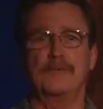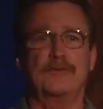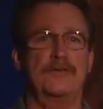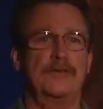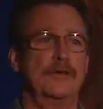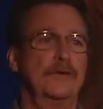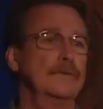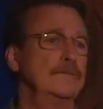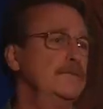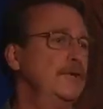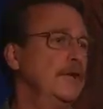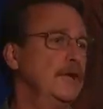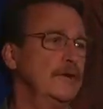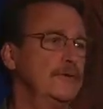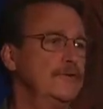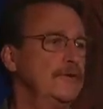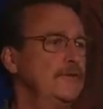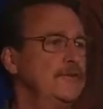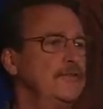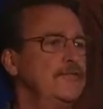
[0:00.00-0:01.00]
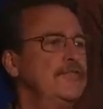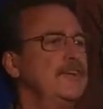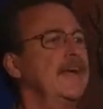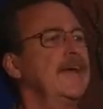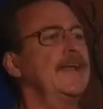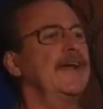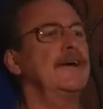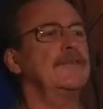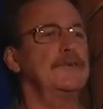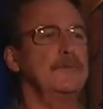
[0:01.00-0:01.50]
So, just a
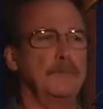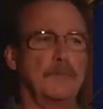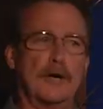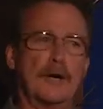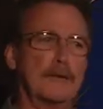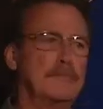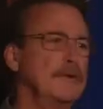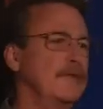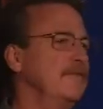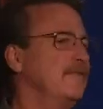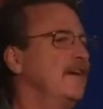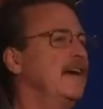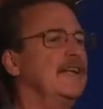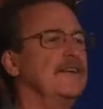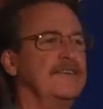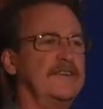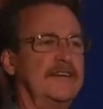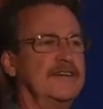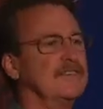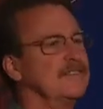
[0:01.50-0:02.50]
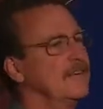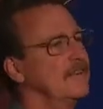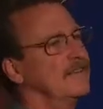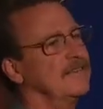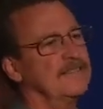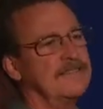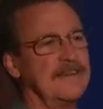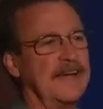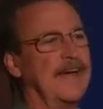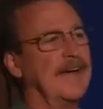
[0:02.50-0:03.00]
shout out to Barbara, the volunteers, and the
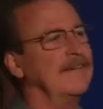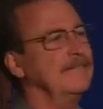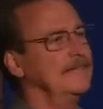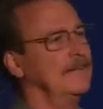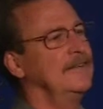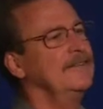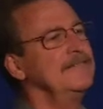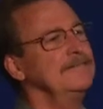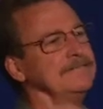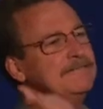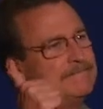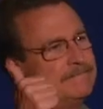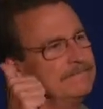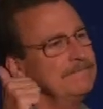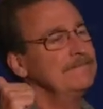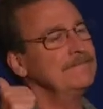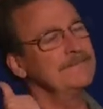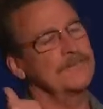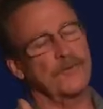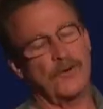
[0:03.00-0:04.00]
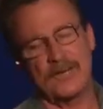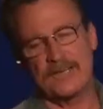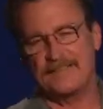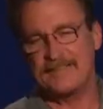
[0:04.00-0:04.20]
staff. Great